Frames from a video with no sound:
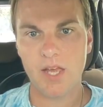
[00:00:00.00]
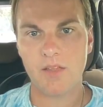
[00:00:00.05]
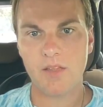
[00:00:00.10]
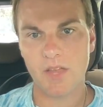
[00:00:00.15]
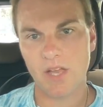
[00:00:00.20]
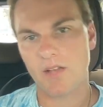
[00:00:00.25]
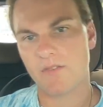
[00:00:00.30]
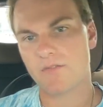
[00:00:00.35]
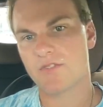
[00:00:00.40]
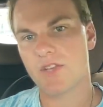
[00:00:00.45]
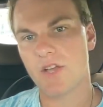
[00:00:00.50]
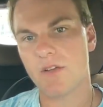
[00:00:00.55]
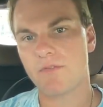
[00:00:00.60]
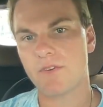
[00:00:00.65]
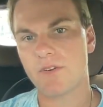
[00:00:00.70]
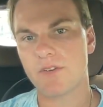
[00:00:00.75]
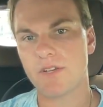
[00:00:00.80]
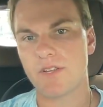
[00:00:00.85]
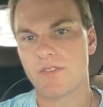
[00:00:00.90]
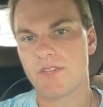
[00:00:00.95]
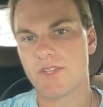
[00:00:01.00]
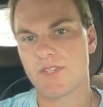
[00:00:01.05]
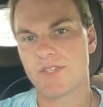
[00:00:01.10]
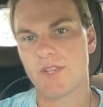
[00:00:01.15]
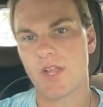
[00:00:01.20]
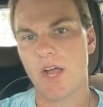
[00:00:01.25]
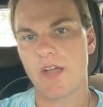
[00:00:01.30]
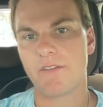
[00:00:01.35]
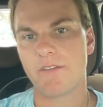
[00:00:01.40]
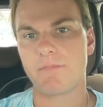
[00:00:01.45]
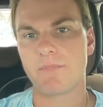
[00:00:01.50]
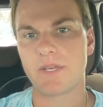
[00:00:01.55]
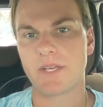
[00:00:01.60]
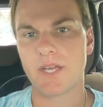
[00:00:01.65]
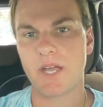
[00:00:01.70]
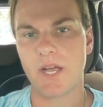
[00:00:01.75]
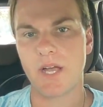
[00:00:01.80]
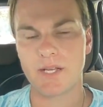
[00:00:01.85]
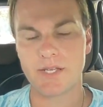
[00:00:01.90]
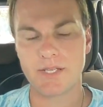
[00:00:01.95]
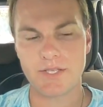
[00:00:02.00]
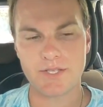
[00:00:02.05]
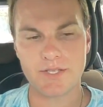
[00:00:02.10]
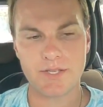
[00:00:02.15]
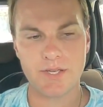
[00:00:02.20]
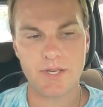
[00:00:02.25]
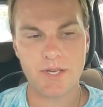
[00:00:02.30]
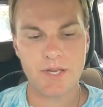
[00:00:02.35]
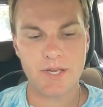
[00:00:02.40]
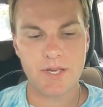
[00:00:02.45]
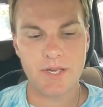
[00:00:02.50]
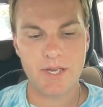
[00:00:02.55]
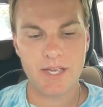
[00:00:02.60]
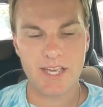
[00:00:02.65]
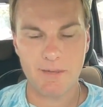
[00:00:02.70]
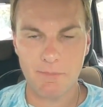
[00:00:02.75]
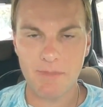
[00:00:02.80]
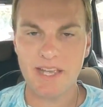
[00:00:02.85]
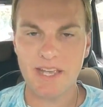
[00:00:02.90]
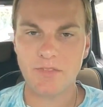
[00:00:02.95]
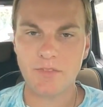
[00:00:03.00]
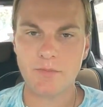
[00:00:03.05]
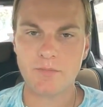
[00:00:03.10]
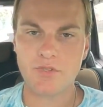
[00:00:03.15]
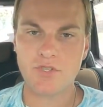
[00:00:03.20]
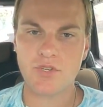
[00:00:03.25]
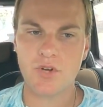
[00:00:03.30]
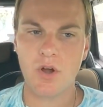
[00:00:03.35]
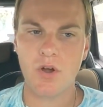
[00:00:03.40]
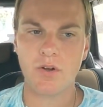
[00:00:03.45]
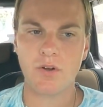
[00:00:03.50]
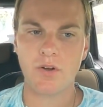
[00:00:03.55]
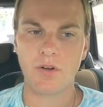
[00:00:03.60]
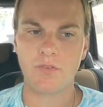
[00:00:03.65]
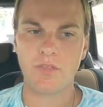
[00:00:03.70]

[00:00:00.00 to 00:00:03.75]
They have suffered in this life because it made them stronger.